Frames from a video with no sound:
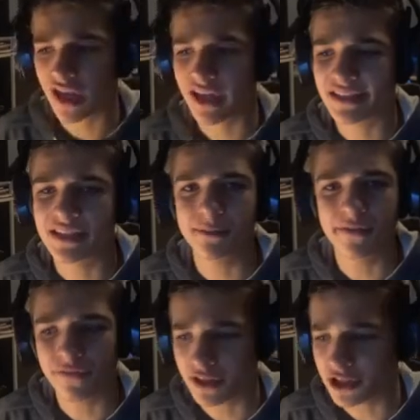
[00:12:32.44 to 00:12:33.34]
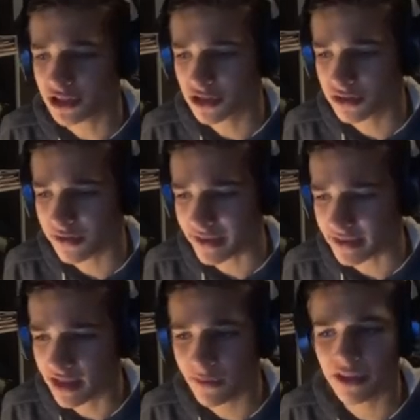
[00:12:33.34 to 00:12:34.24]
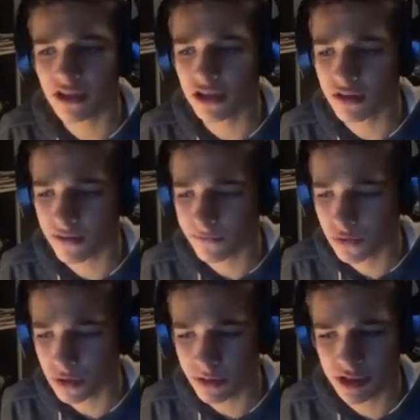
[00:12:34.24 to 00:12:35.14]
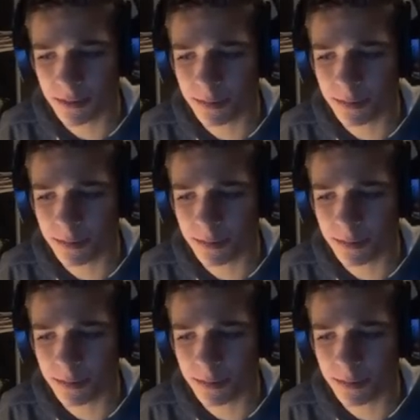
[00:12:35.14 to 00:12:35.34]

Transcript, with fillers: and demon fish. Great. Now I can look forward to